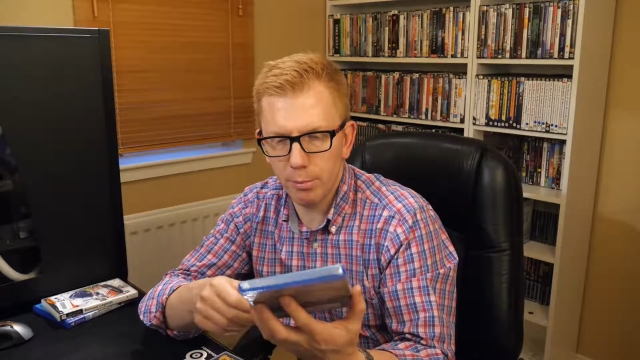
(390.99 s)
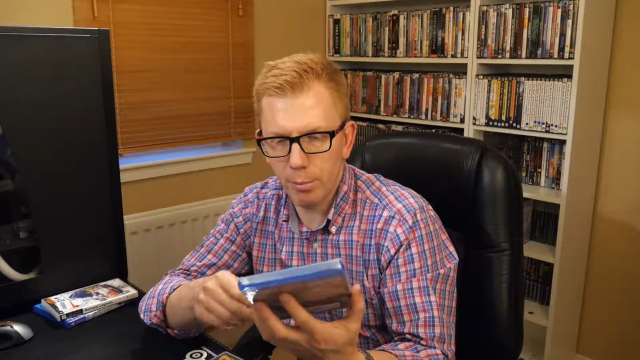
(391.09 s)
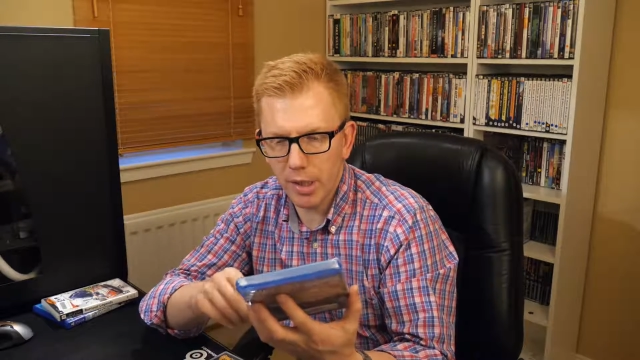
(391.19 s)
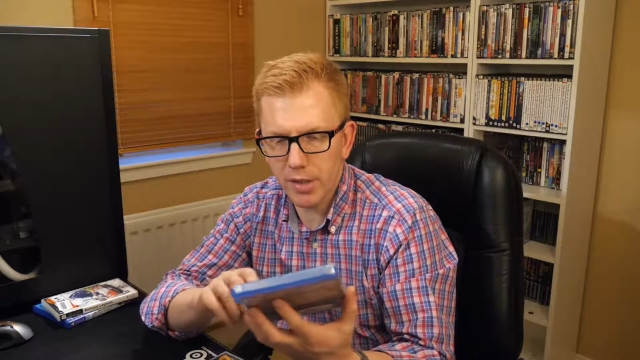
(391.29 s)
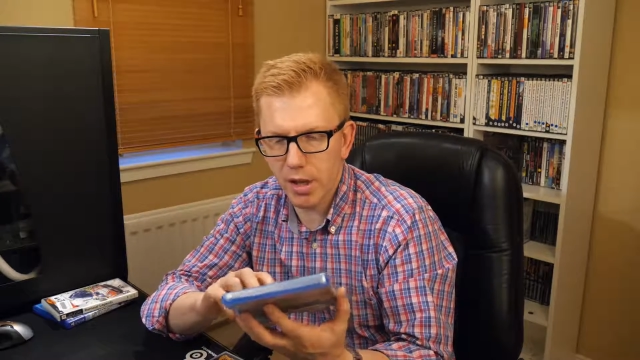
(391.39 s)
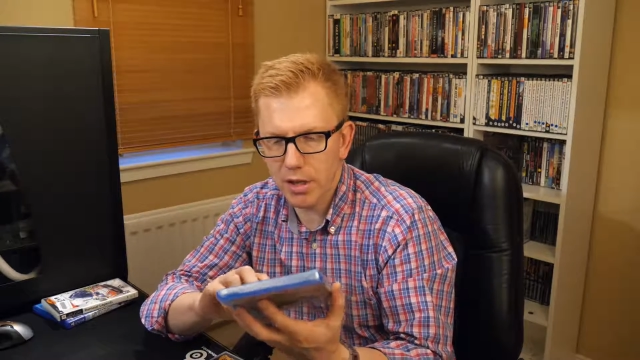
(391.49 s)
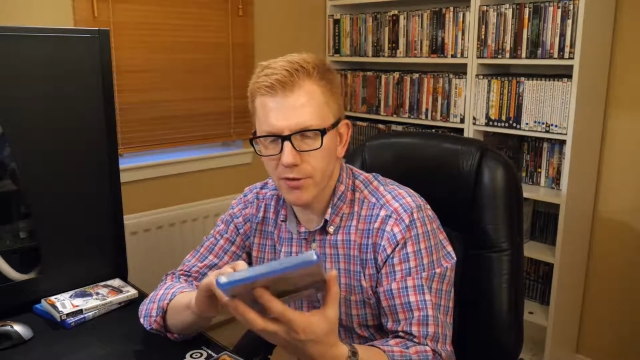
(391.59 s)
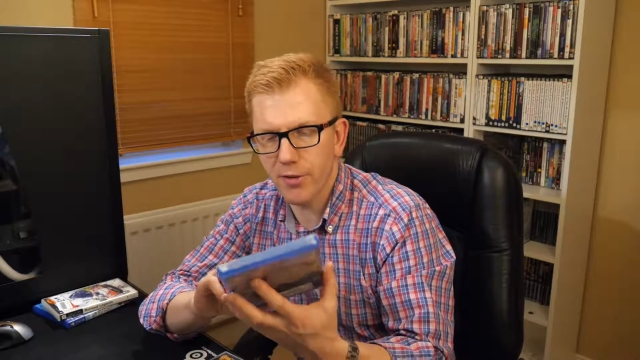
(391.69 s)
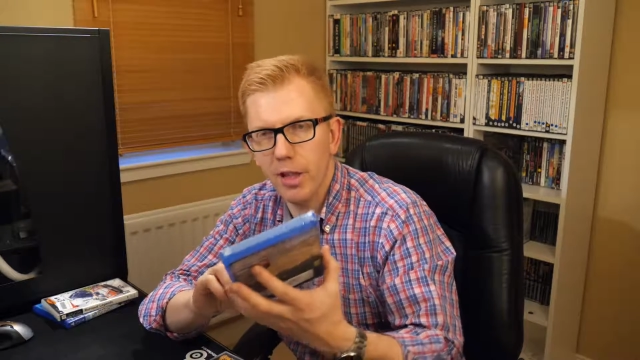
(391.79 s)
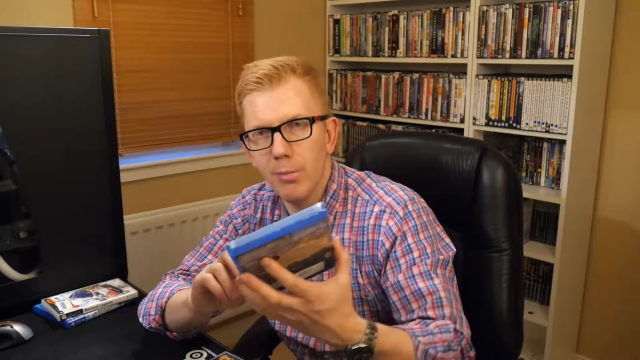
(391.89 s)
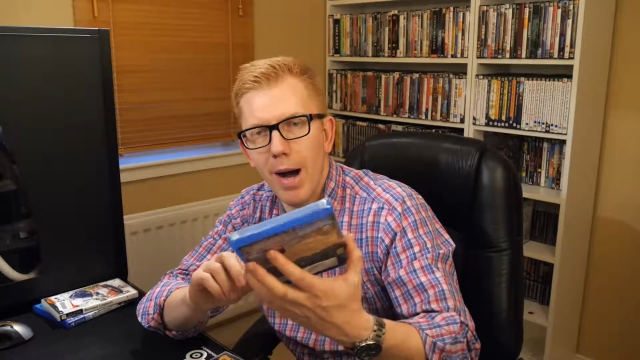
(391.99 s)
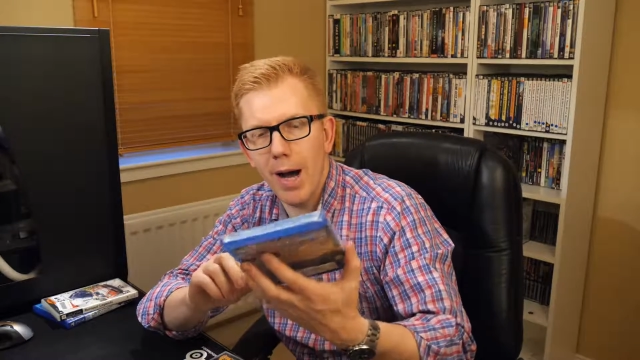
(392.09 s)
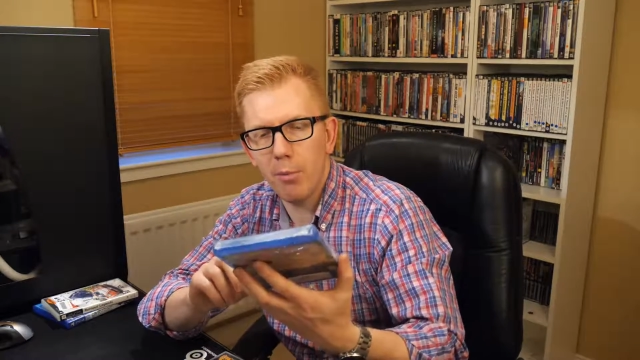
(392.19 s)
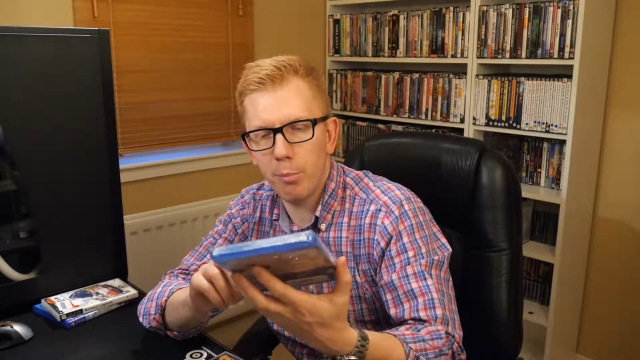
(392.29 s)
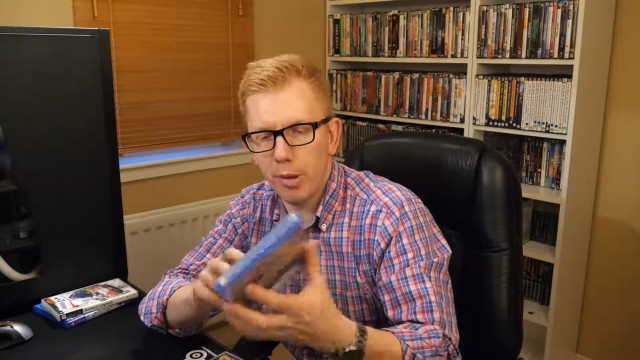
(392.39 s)
Pixar's film
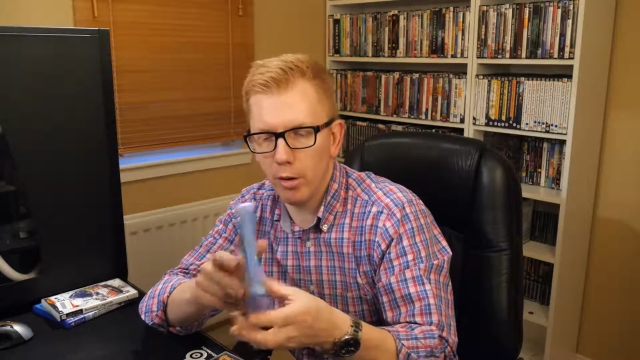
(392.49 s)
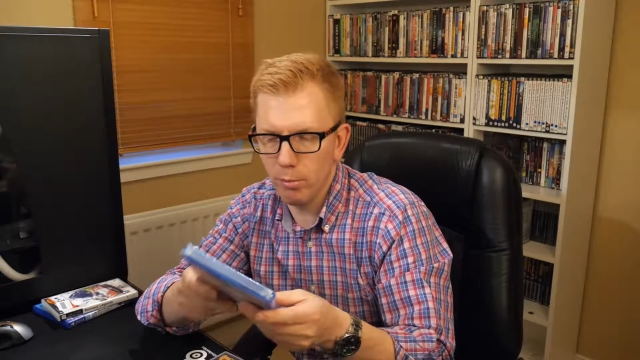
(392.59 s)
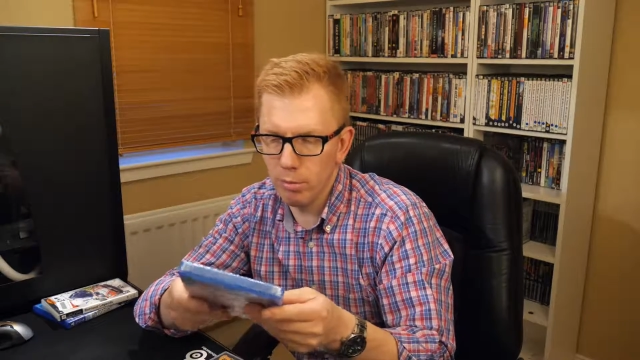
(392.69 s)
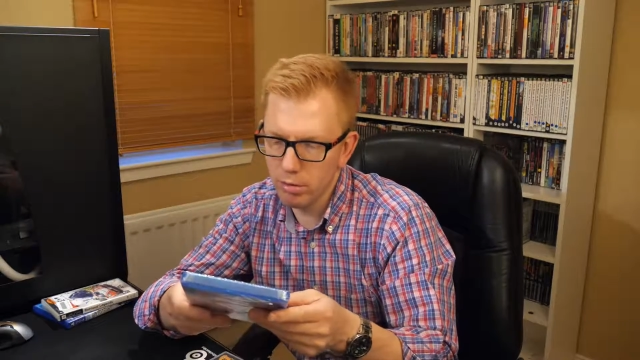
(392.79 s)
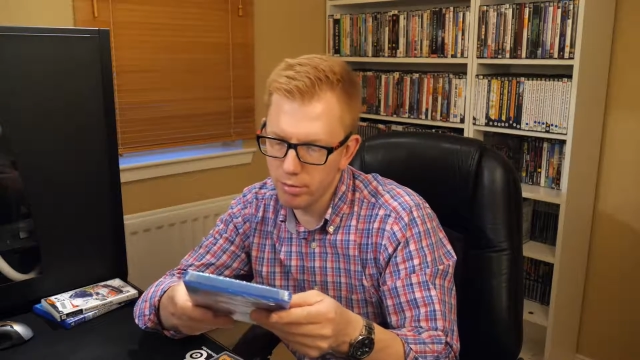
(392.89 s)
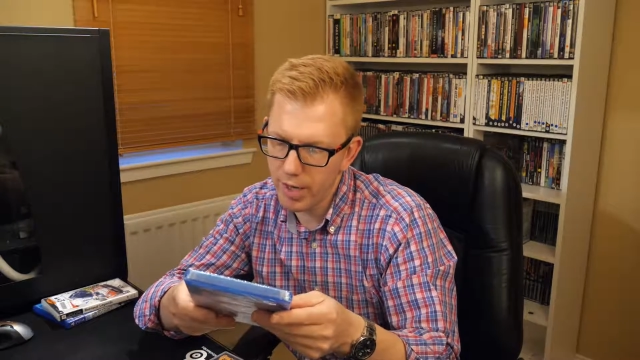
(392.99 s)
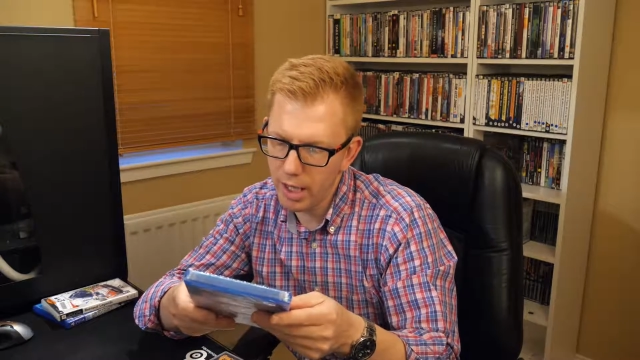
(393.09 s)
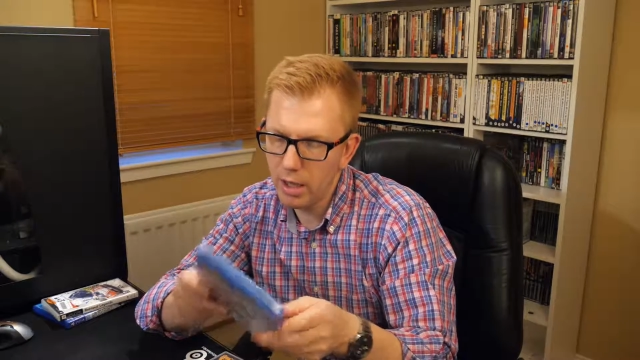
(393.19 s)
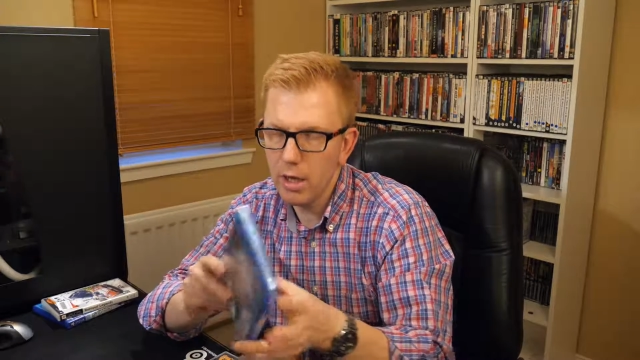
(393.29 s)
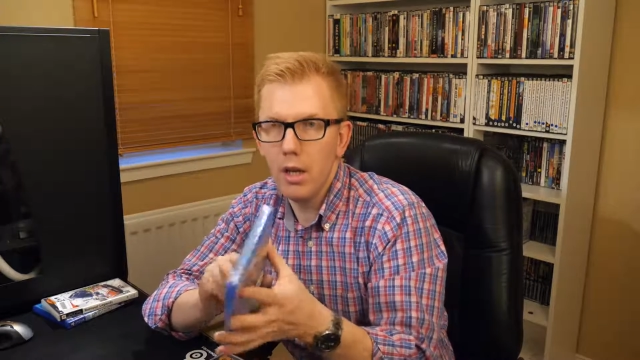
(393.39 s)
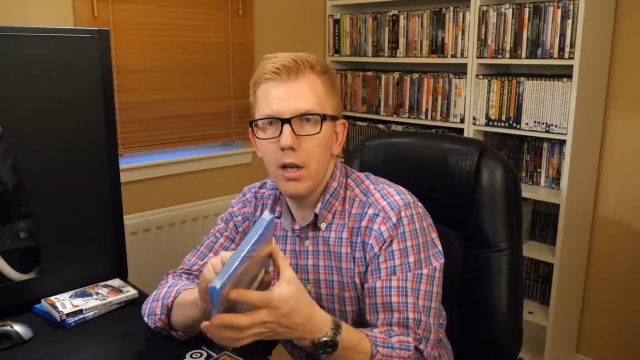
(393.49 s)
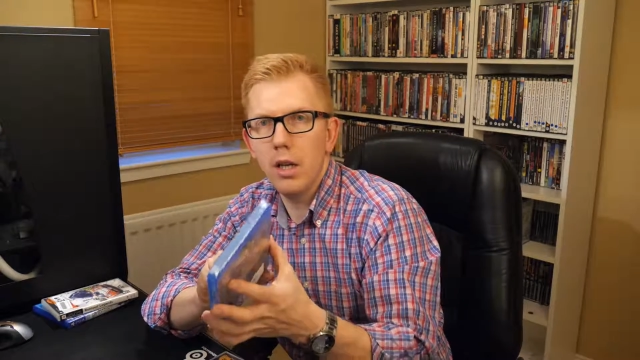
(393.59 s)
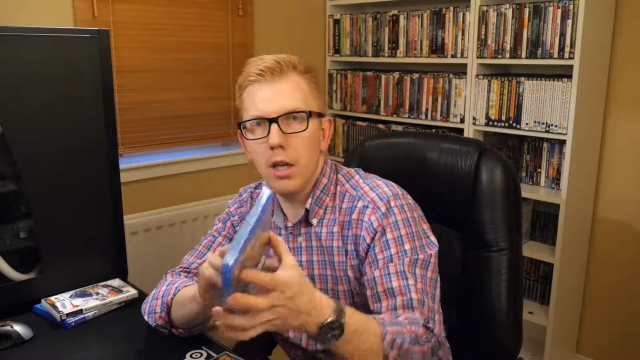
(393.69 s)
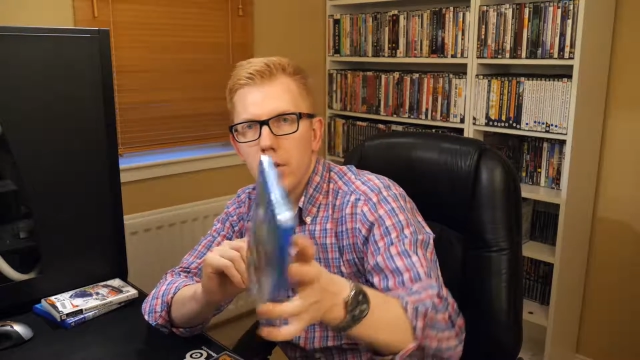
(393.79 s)
Up on Blu-ray. It